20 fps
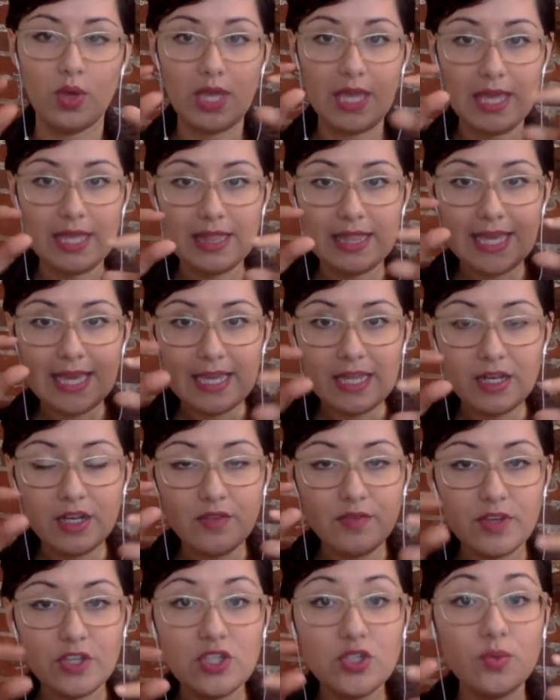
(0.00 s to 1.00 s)
in the
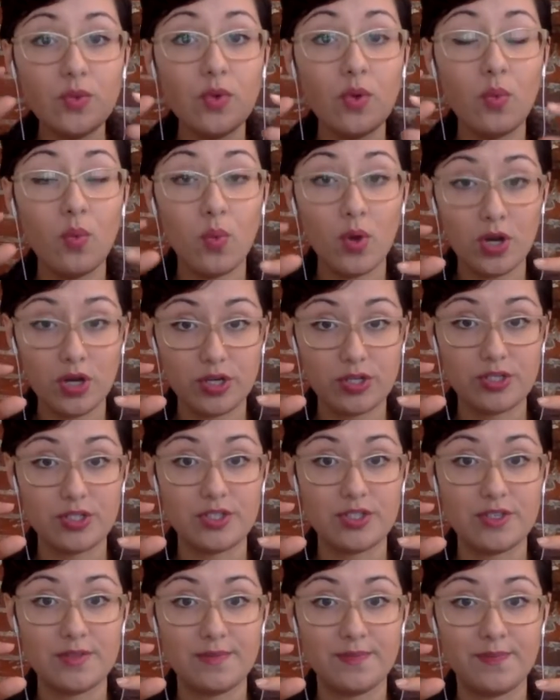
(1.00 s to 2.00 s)
individual
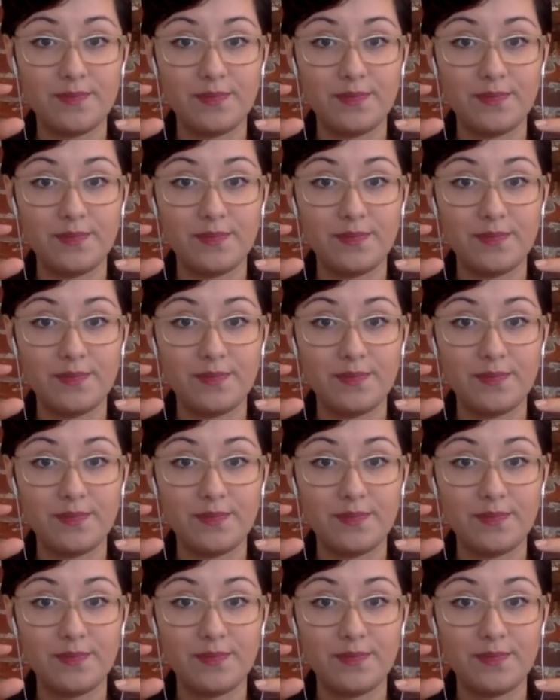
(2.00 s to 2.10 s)
words,